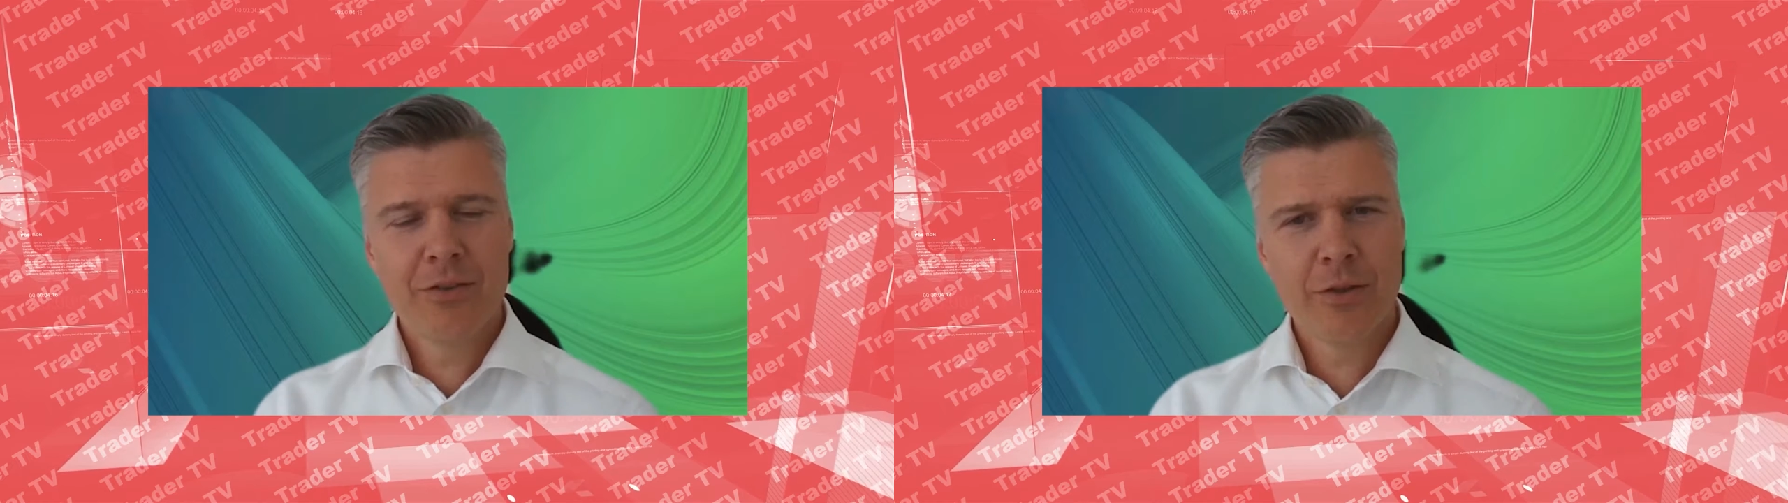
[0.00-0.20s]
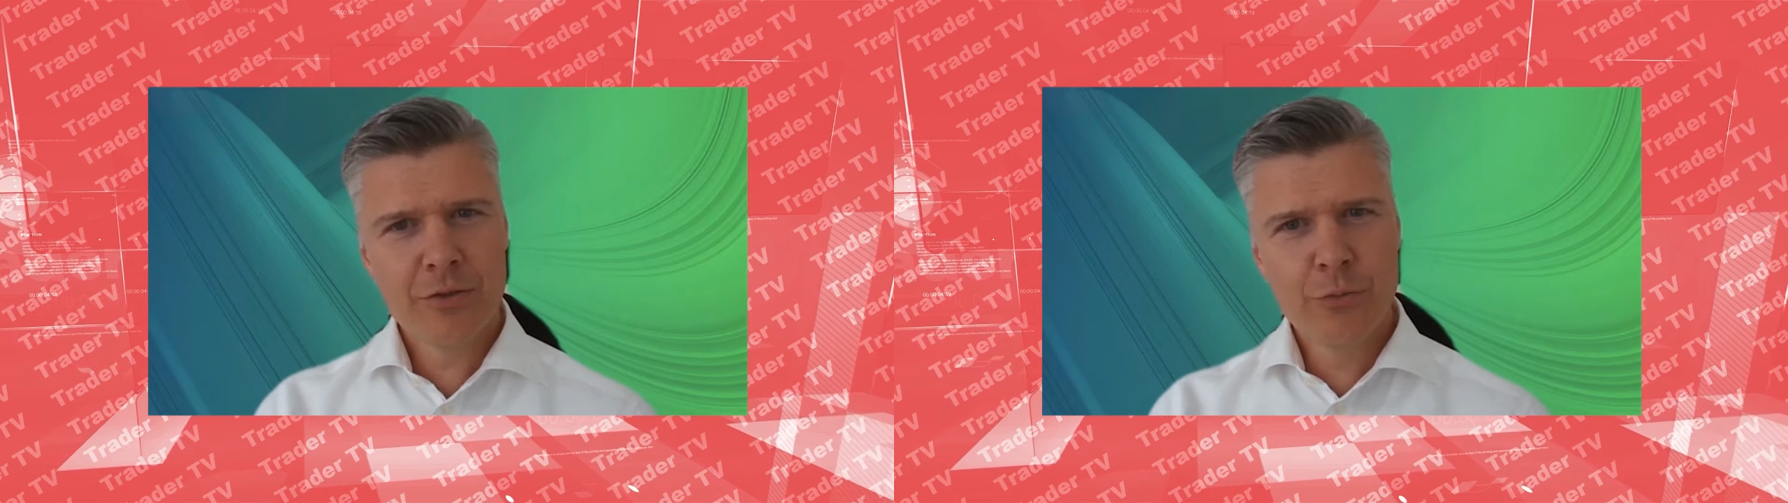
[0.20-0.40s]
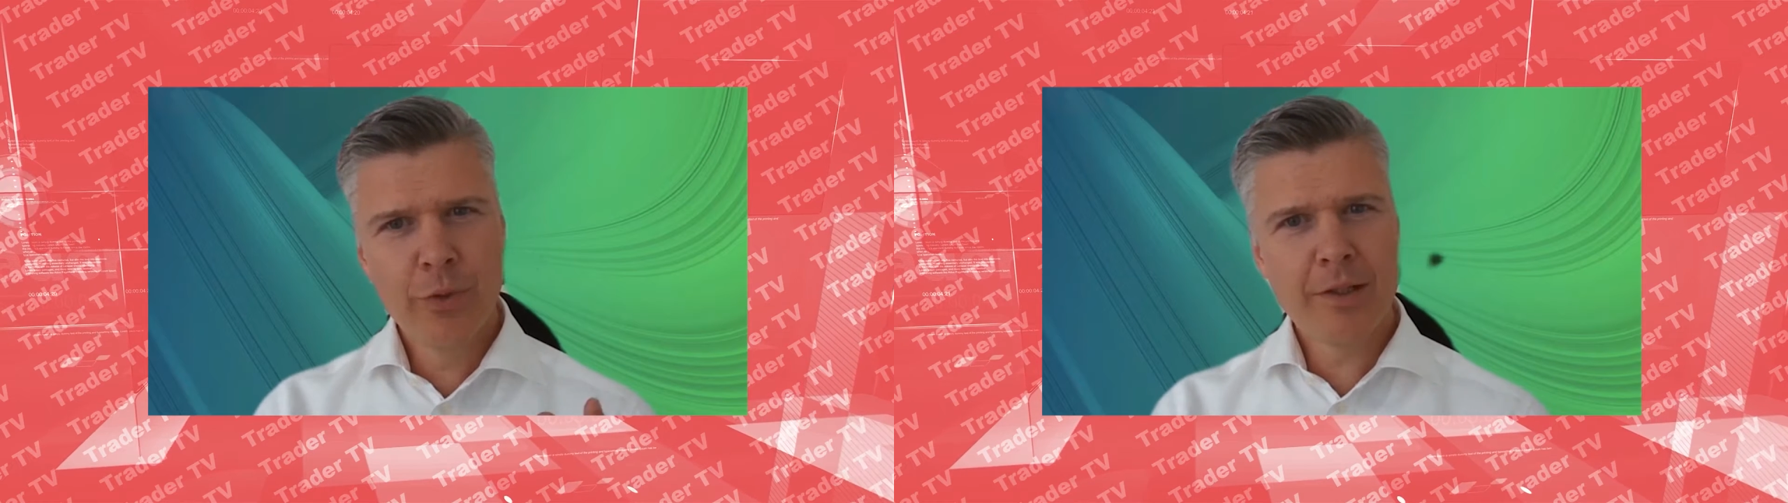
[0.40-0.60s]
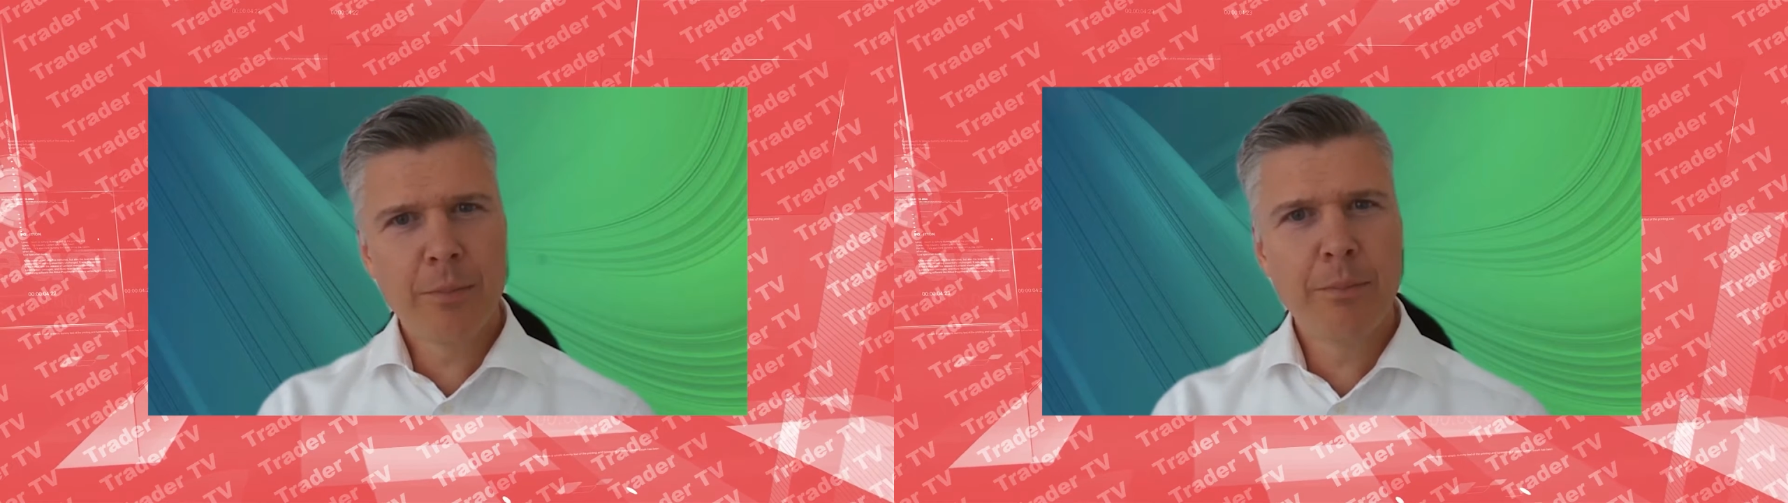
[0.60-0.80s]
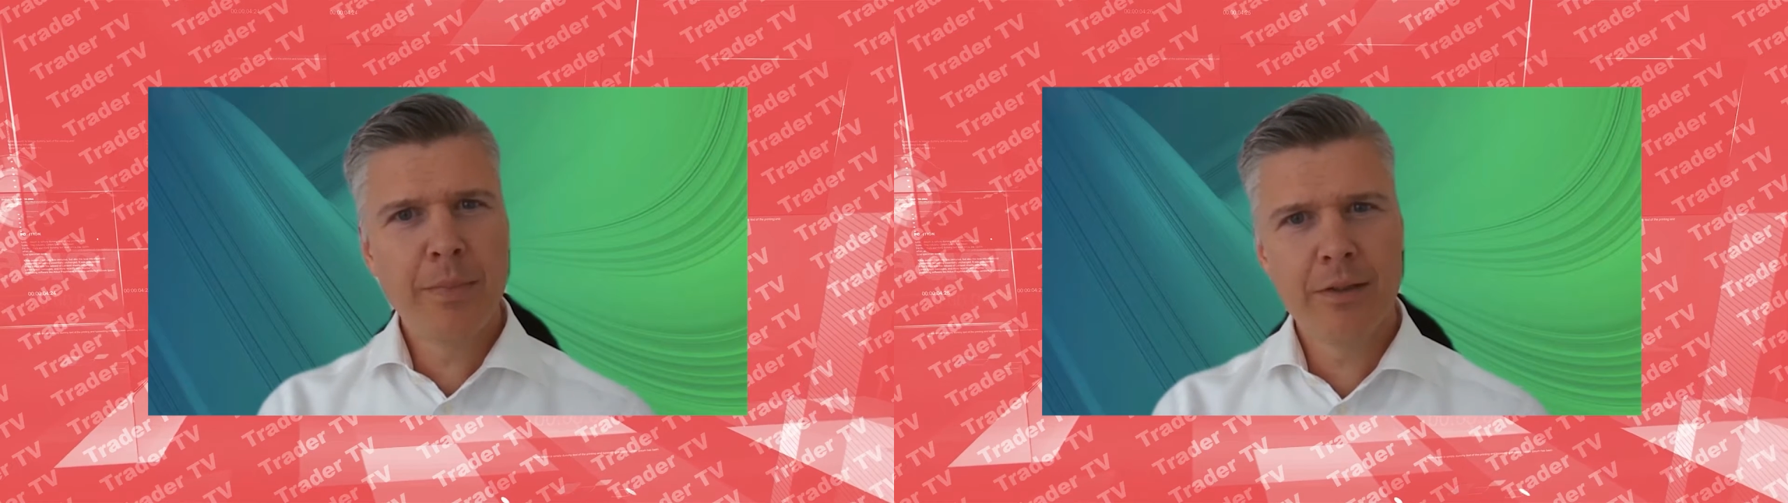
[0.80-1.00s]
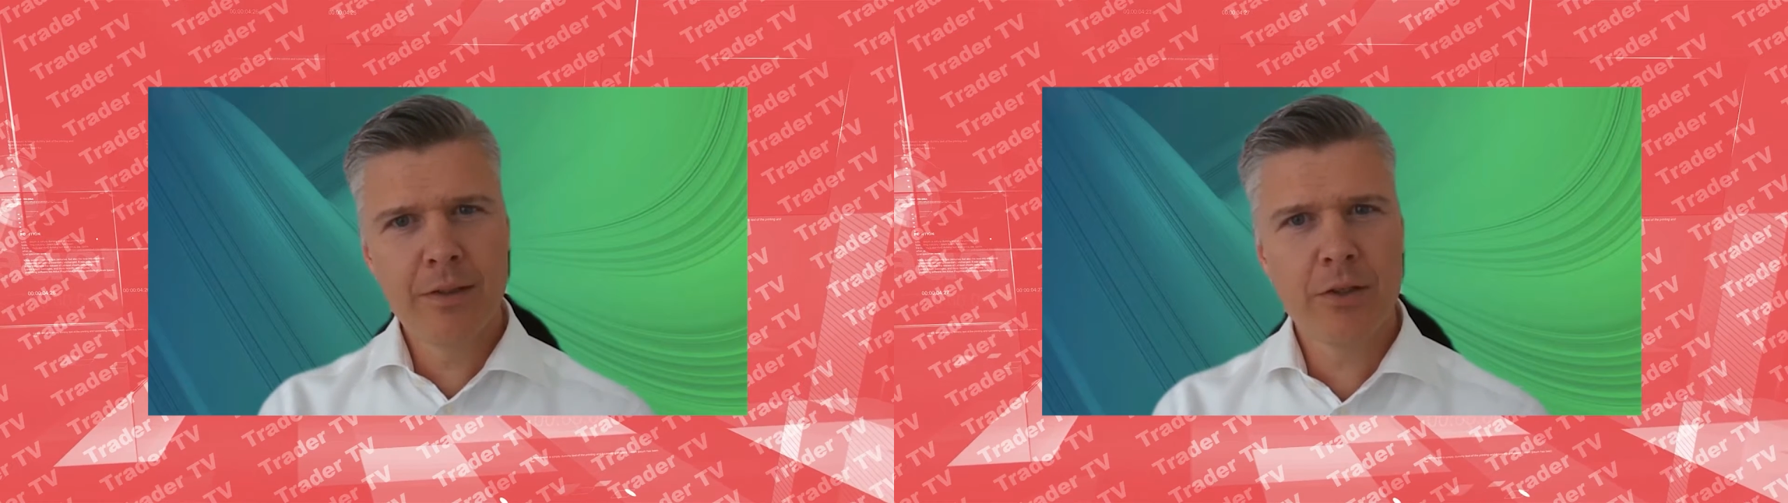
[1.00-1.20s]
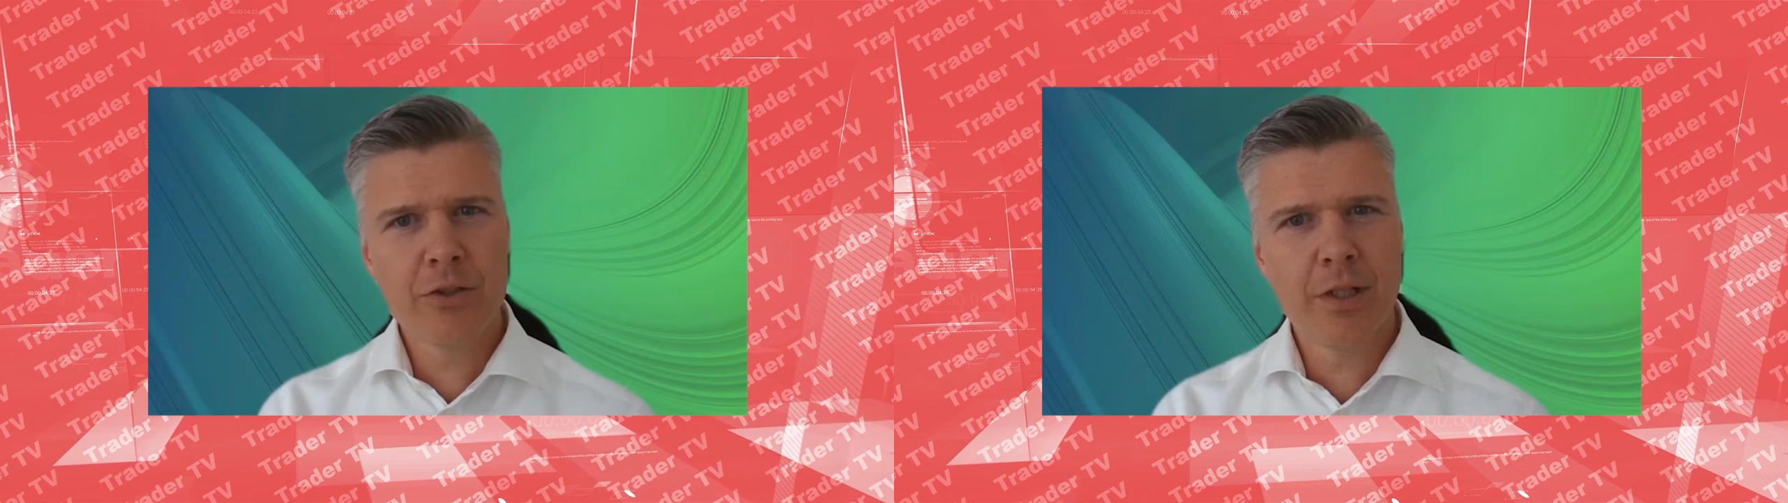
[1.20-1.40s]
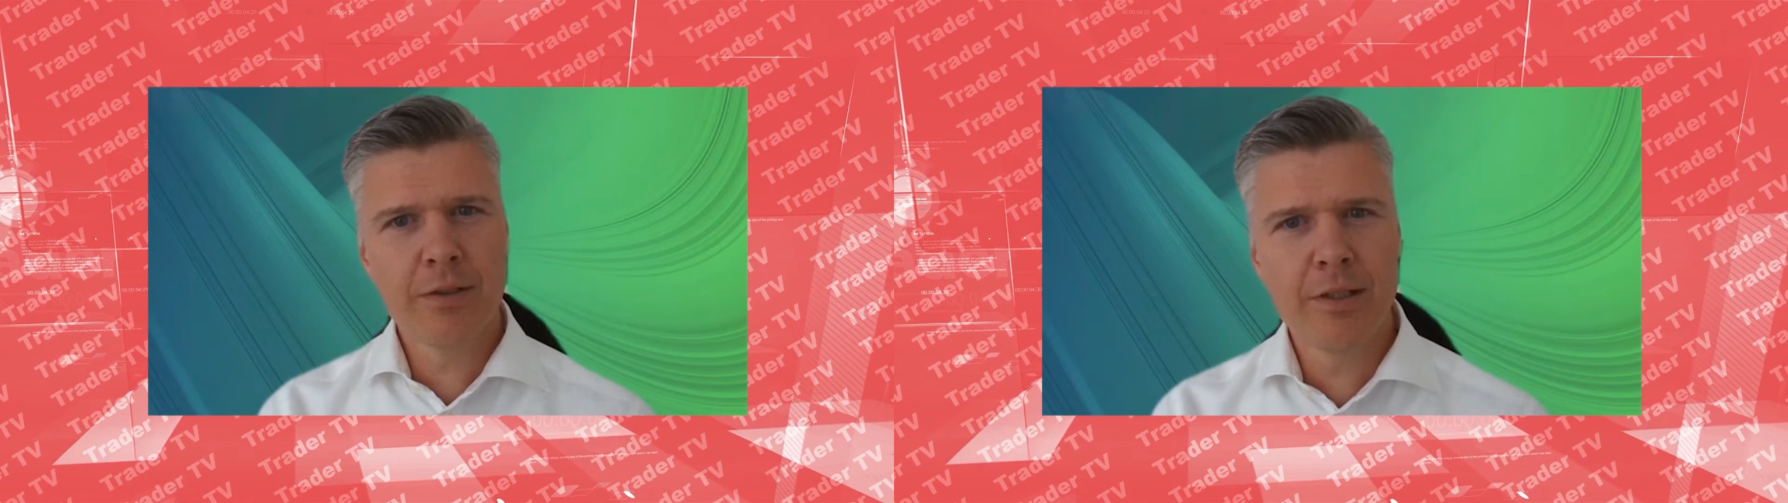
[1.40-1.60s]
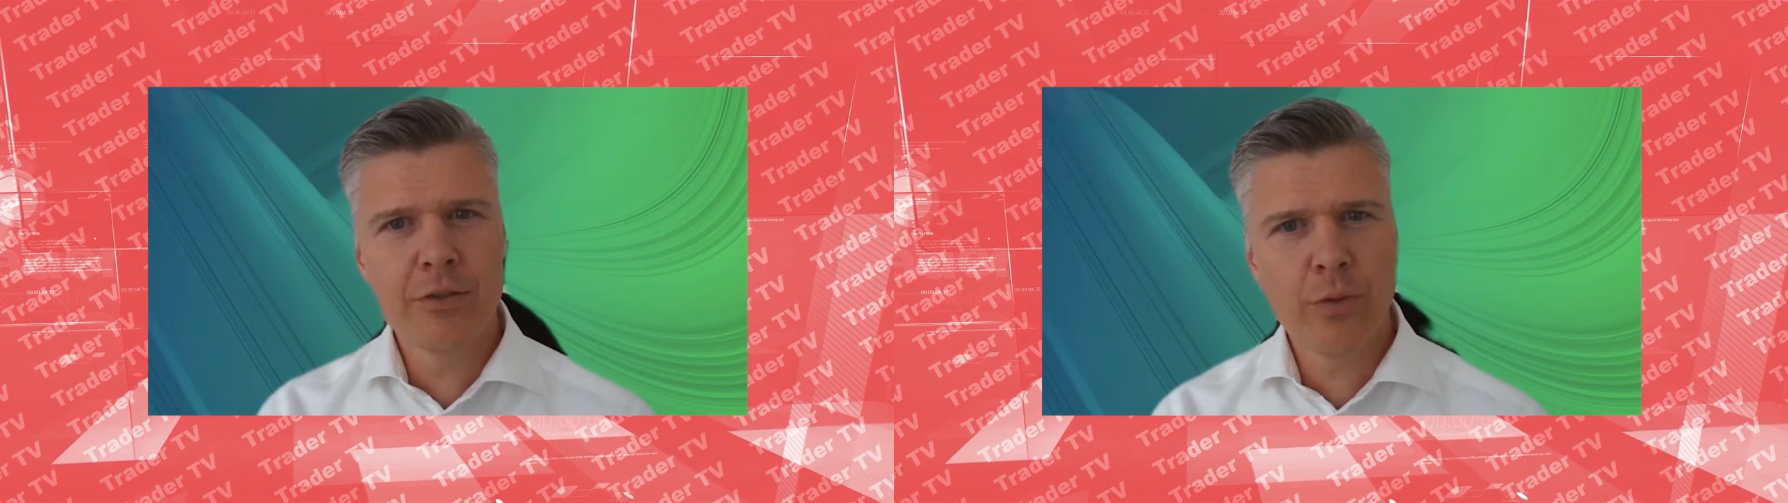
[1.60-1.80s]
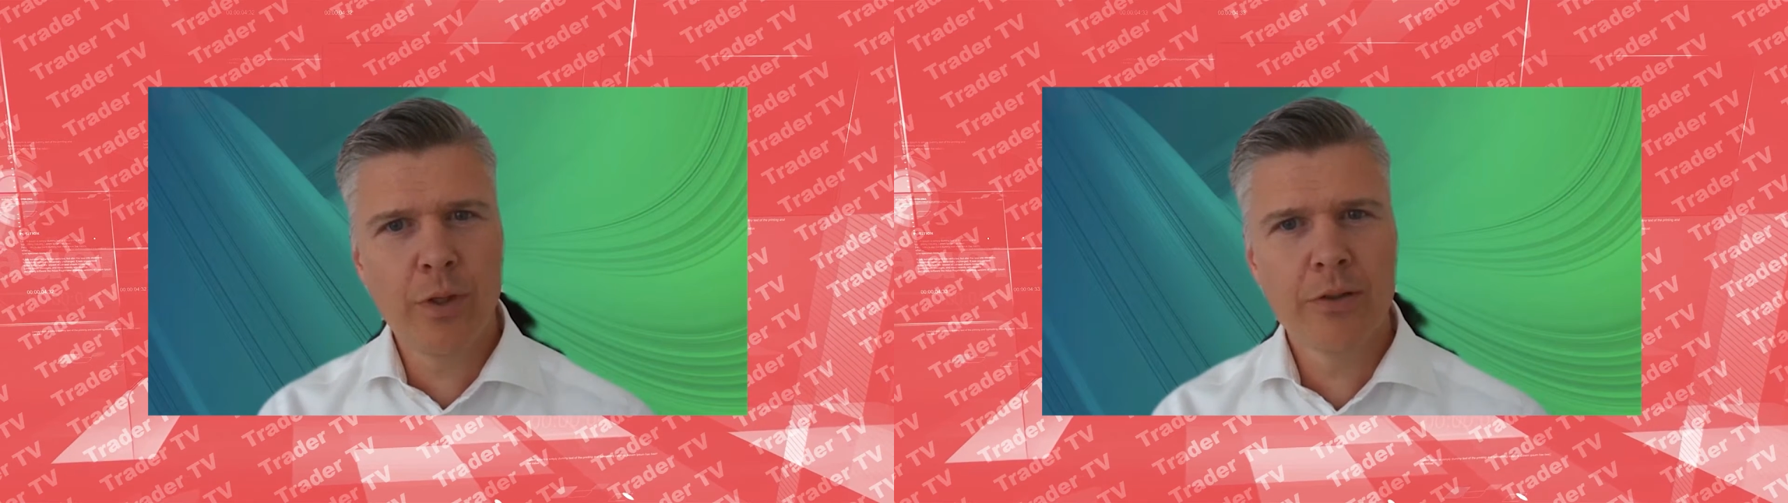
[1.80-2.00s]
So it's really the mid touch that
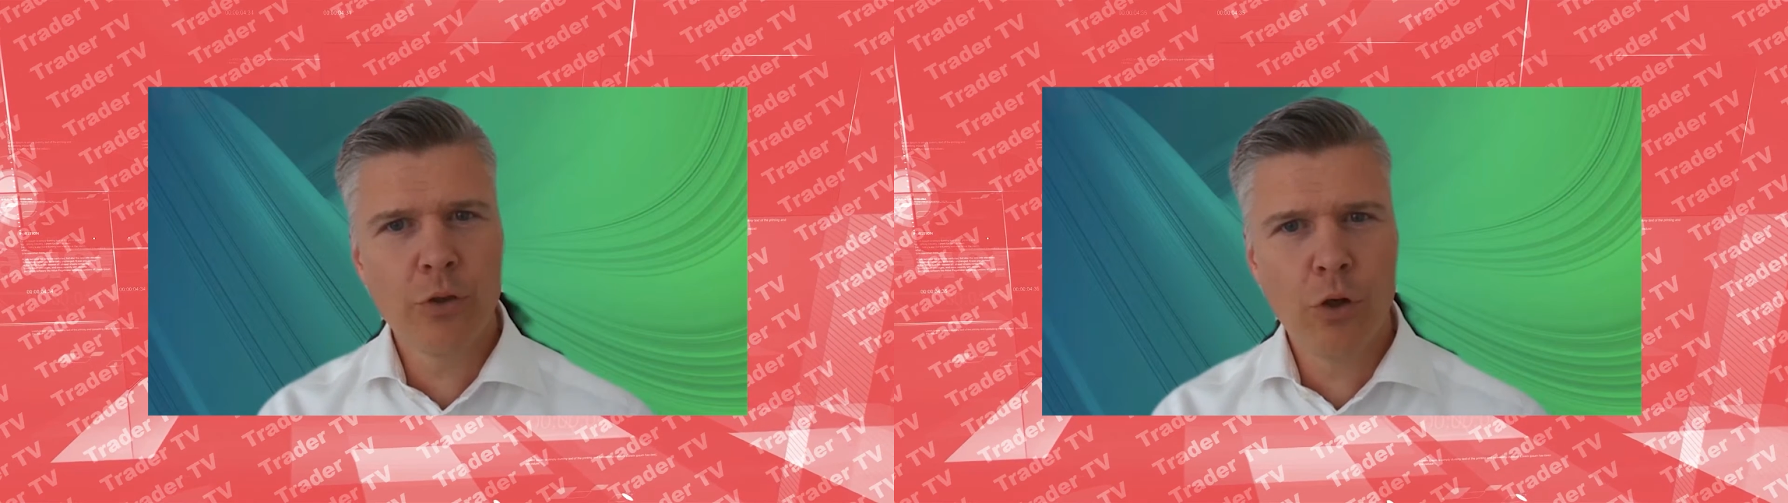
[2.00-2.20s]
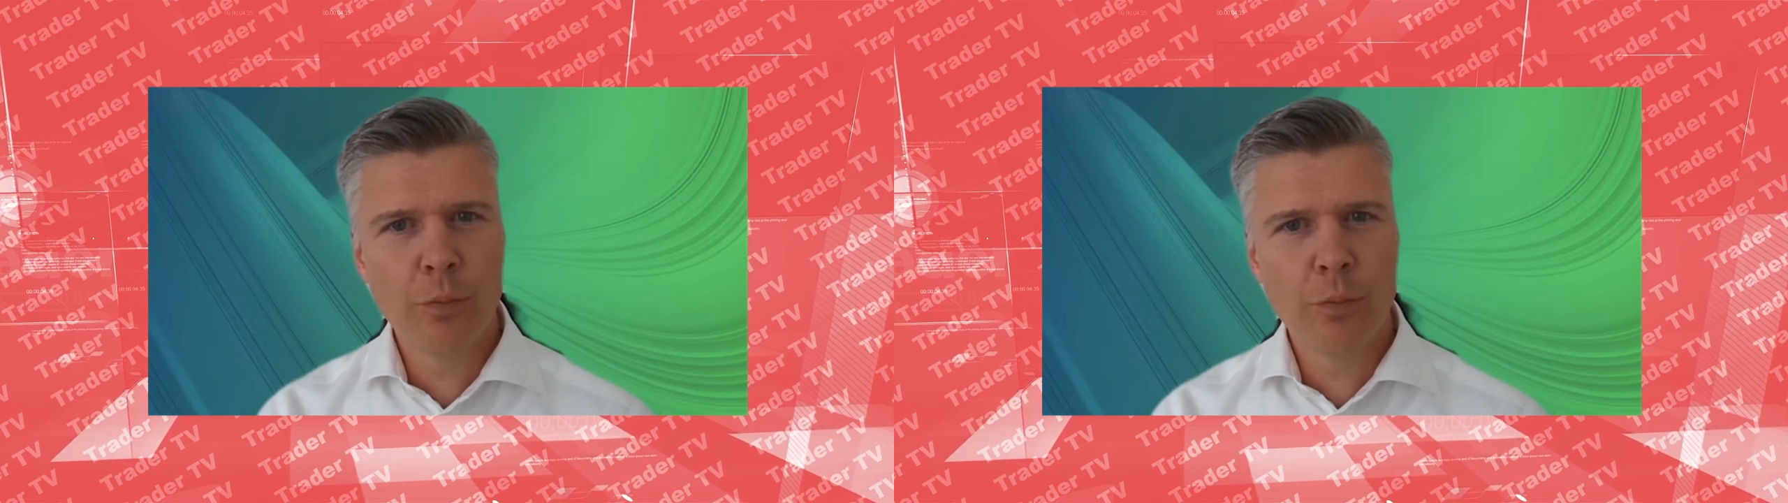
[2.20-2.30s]
they try to